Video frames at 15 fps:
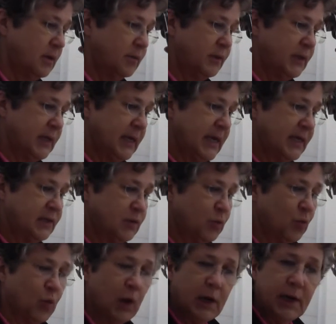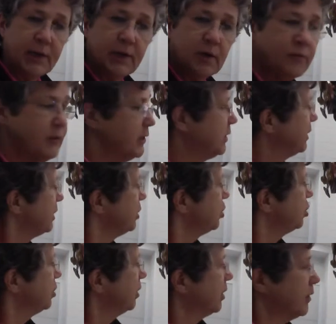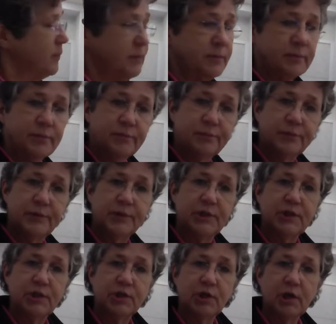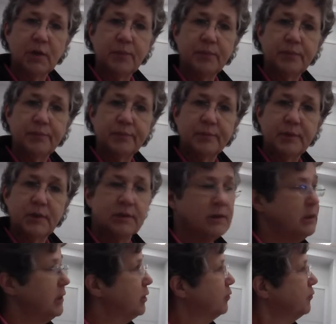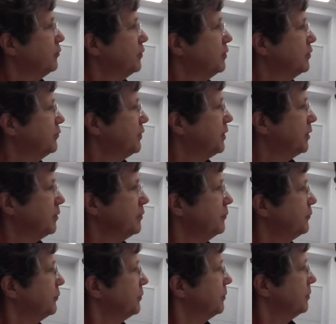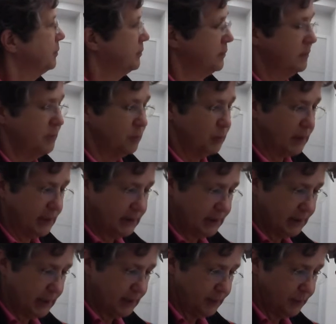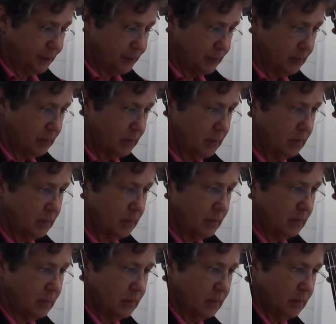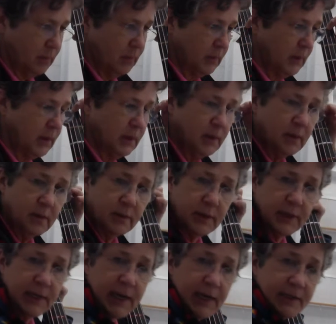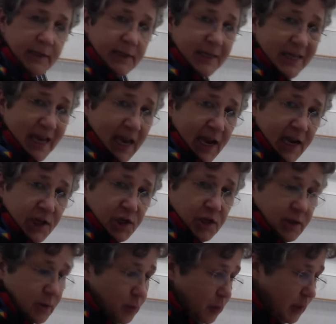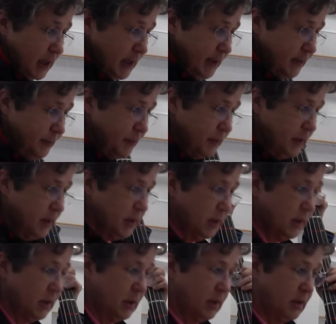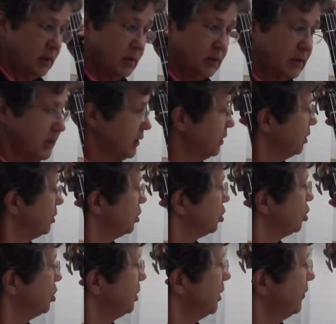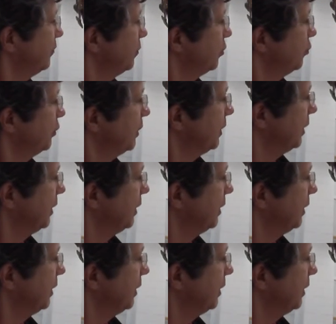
Then it has a 1 over the D sharp. D sharp is a low first finger, white tape. Then it has a dash and a 1. It's telling you to shift between